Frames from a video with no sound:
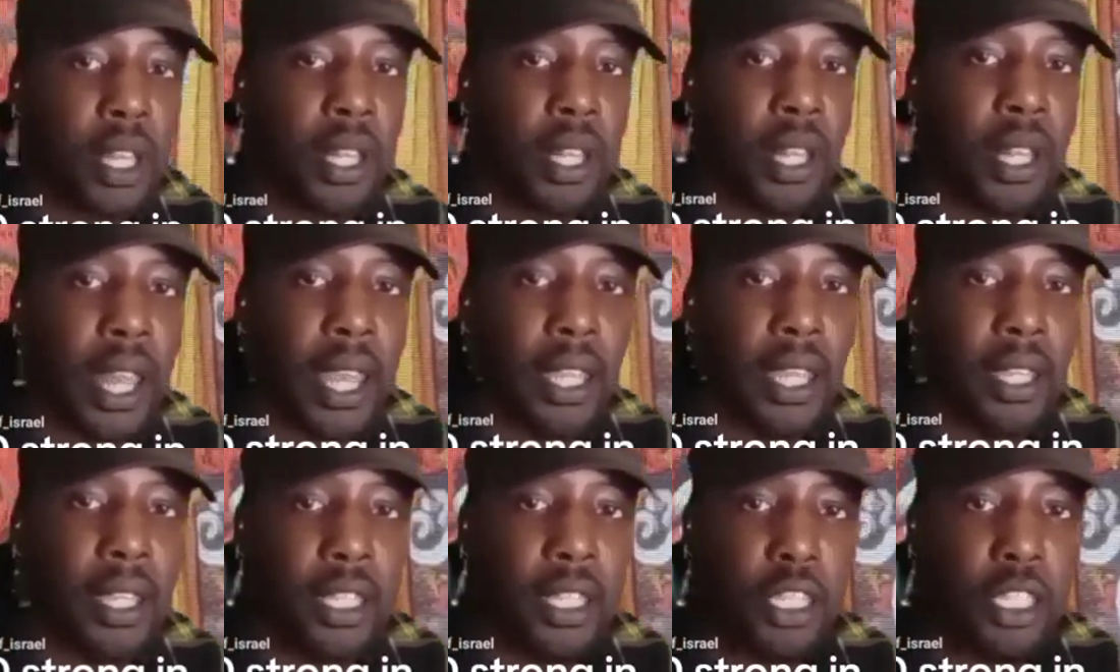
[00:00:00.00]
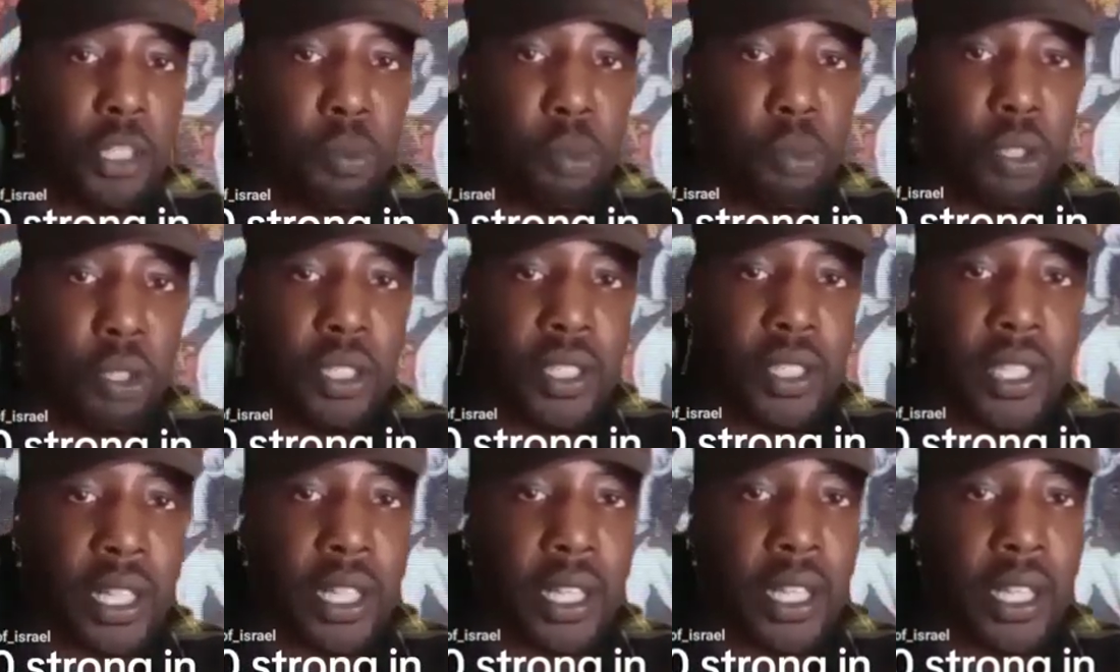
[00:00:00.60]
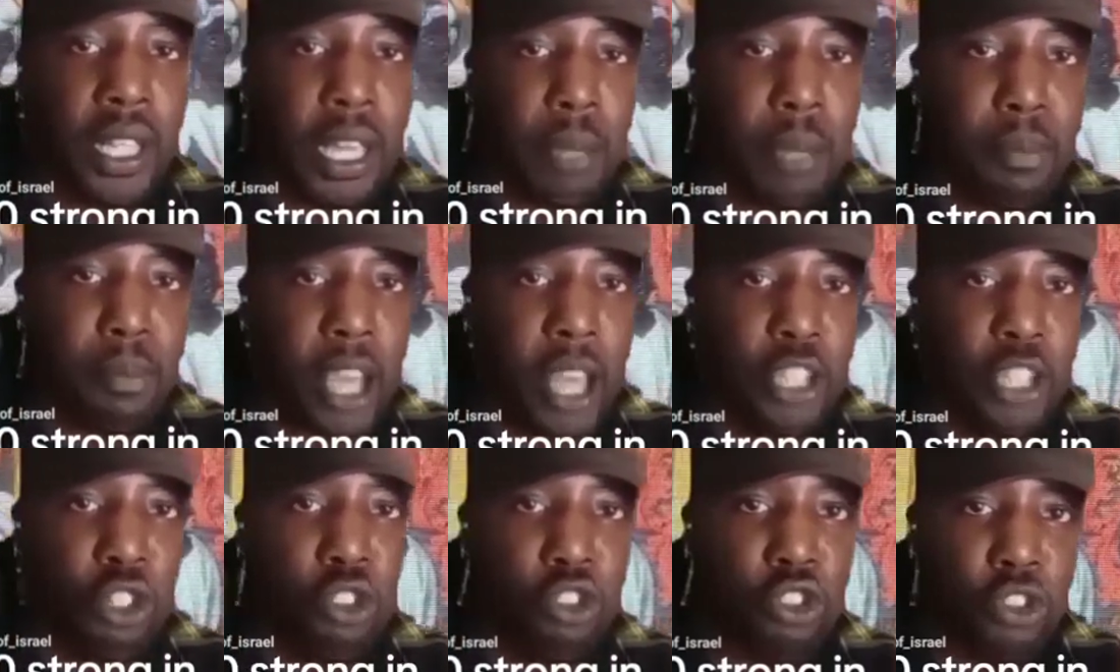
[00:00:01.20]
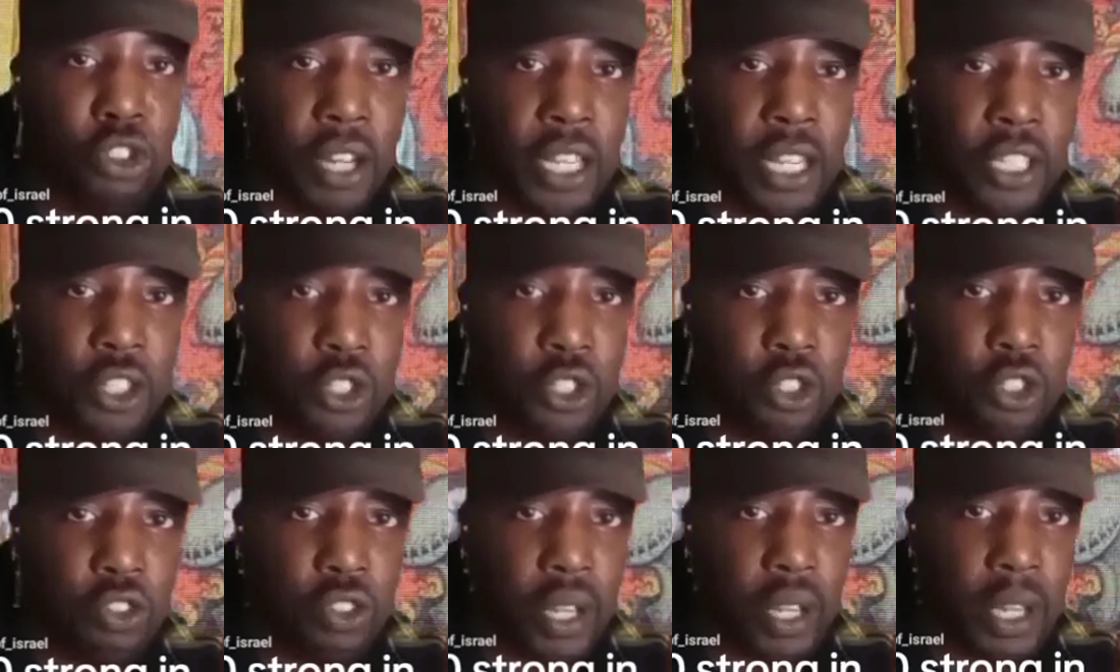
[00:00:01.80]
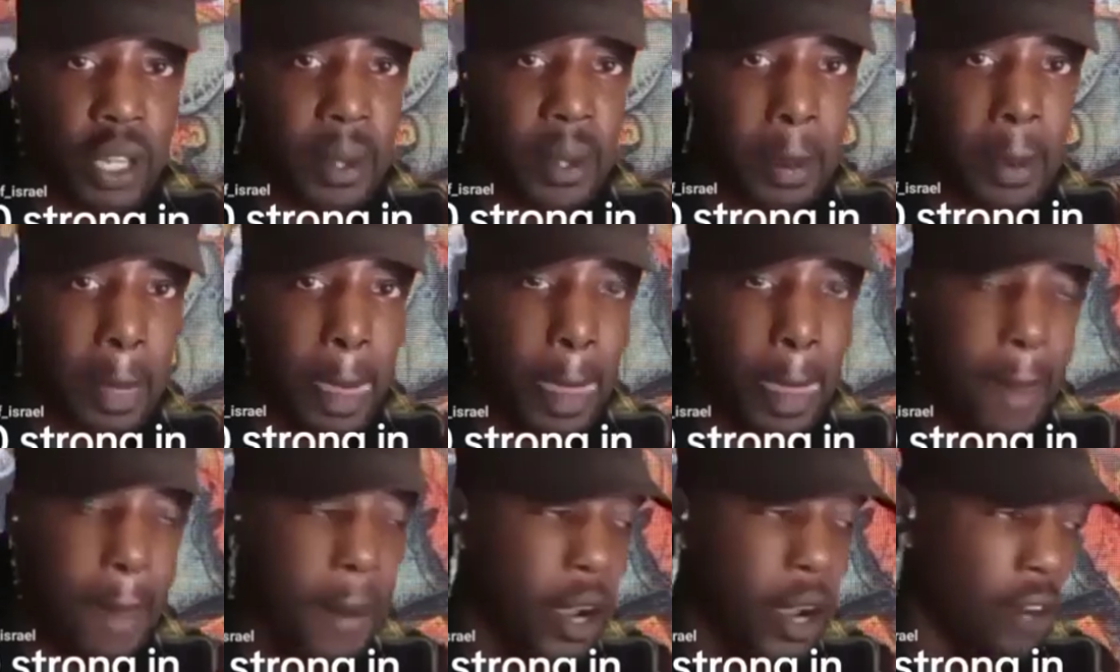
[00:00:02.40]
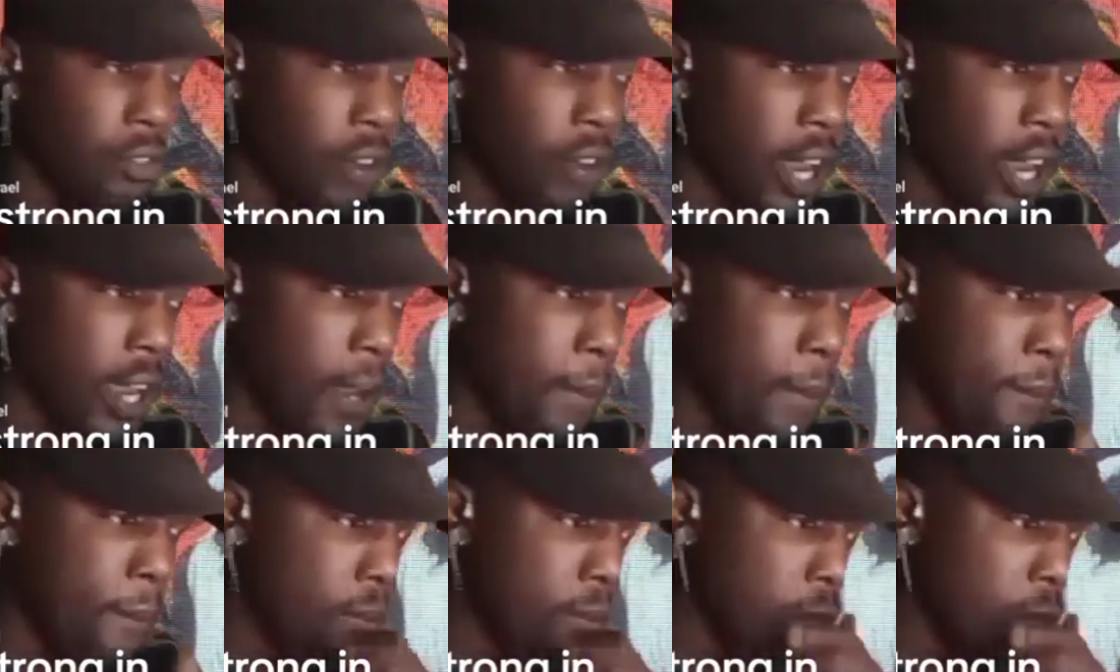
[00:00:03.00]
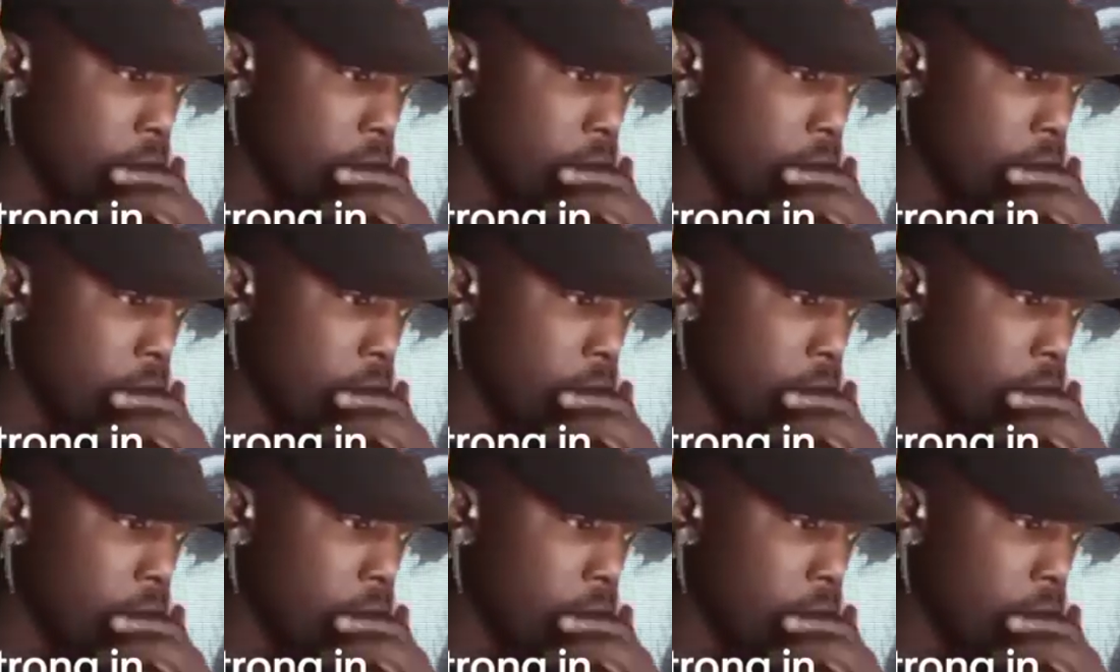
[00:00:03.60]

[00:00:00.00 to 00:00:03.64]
like it's presented in my green screen. All right.